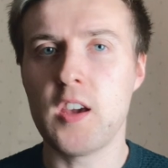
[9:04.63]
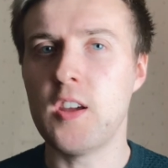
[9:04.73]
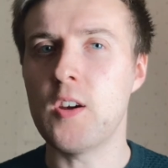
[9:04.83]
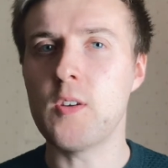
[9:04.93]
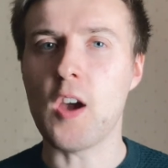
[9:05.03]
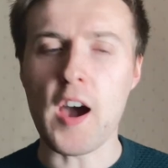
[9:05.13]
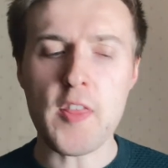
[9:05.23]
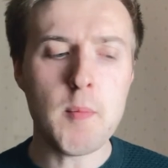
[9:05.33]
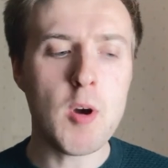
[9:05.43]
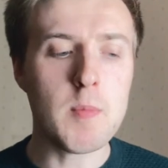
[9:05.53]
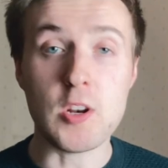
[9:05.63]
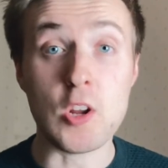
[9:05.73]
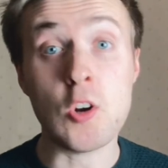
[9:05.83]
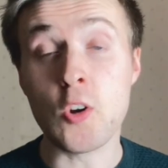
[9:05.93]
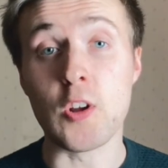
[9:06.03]
You know, at the moment you're
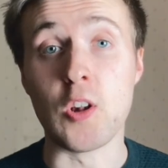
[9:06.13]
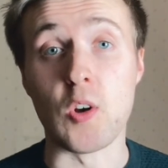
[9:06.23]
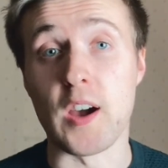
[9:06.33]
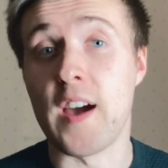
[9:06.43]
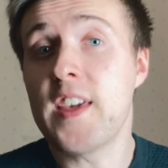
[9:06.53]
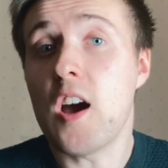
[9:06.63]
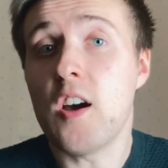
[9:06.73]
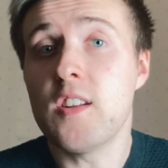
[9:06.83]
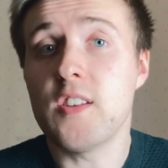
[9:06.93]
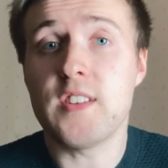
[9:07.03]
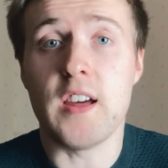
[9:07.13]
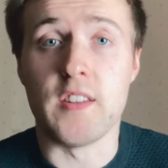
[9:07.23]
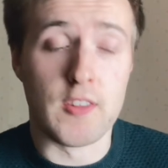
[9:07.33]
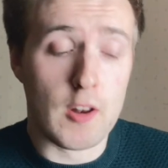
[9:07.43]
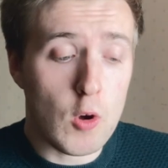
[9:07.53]
not a lawyer, and they
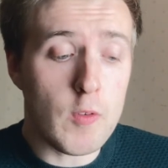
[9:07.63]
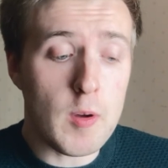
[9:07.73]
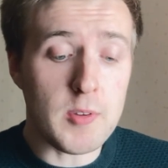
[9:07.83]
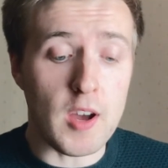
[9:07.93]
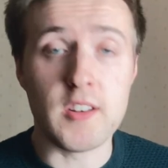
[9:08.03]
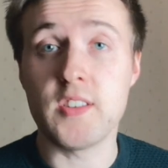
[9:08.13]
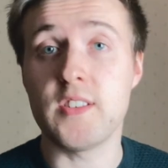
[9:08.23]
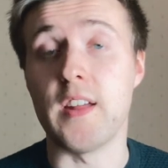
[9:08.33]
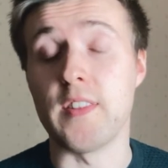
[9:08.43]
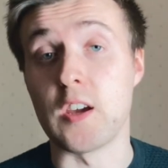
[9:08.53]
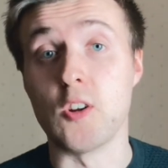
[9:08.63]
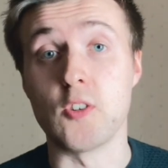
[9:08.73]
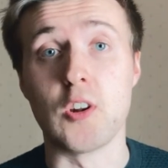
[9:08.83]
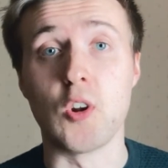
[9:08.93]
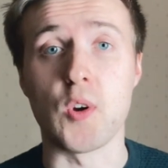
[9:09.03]
understand, the law firms understand that you're
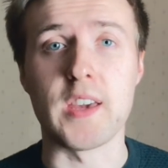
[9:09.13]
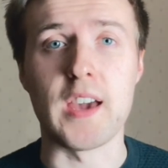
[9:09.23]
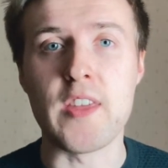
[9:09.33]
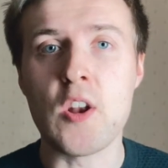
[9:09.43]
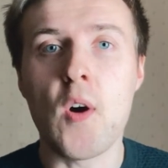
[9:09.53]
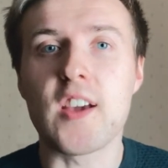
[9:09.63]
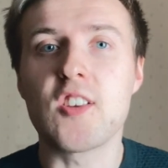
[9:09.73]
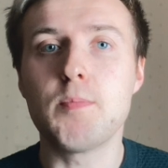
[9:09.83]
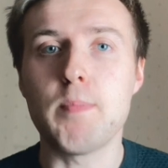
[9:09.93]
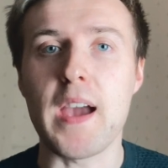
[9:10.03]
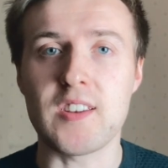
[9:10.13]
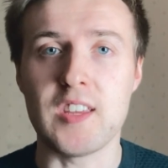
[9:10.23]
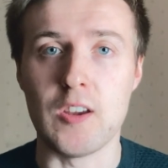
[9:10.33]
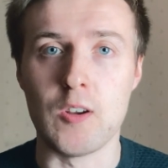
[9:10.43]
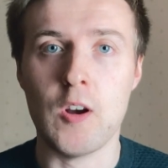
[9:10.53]
not a lawyer yet. They're not
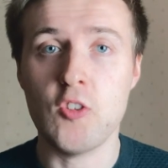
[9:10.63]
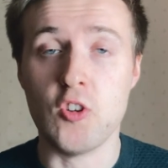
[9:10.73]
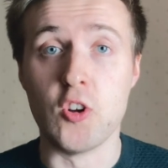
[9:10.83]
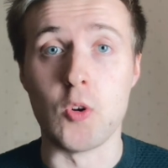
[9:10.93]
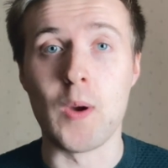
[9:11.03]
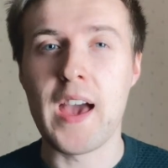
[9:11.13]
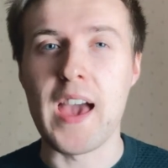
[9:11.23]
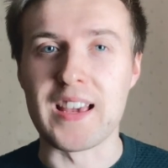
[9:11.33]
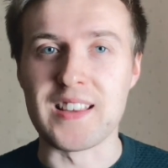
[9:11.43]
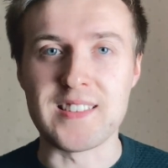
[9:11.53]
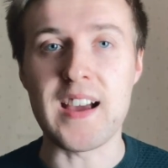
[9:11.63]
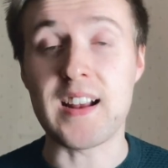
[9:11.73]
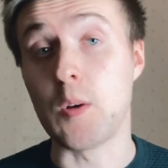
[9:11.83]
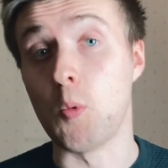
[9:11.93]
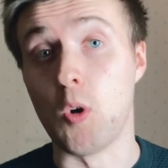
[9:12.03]
expecting you to do
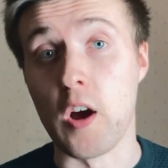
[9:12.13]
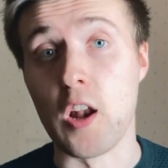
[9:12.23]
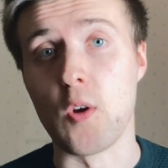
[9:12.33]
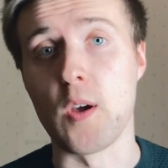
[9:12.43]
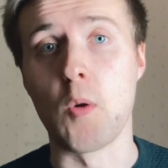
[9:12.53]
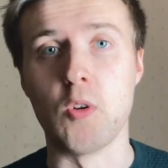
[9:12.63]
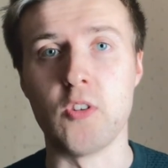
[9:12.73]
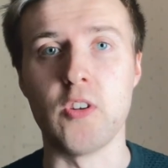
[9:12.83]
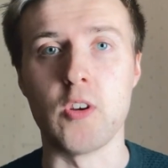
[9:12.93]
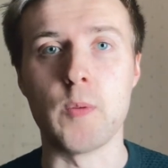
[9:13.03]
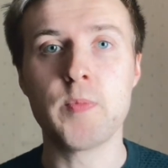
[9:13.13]
exactly what a lawyer would do.